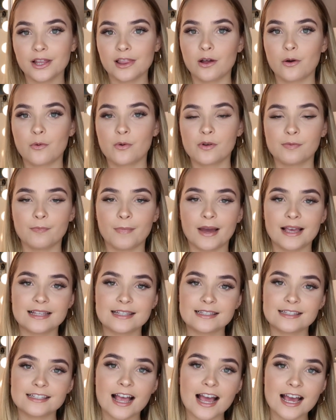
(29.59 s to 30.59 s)
along with my
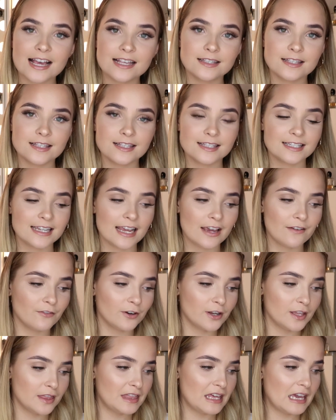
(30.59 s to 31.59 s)
sizes to
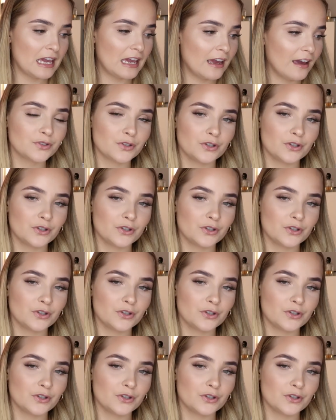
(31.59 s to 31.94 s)
everything,